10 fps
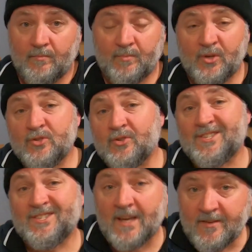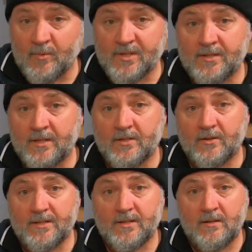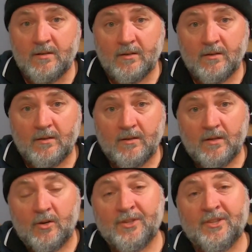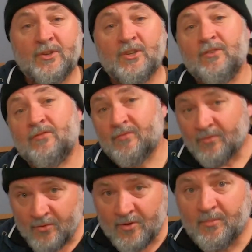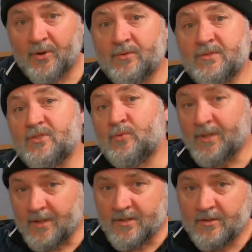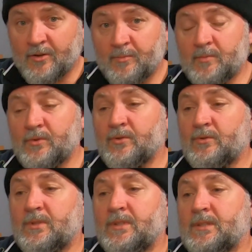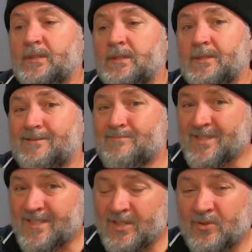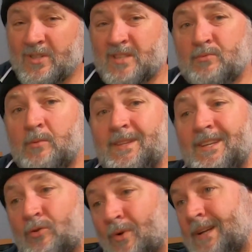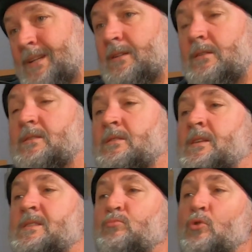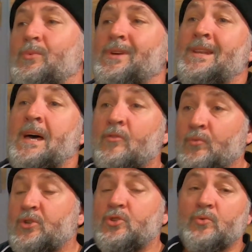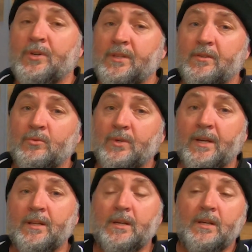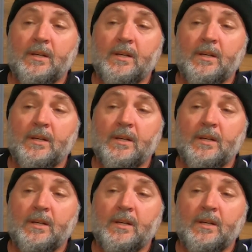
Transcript: Because I save my sanitizer, I don't go through the bottles as quickly as a lot of people do. My sanitizer is probably degrading, so that's probably another issue I need to look at.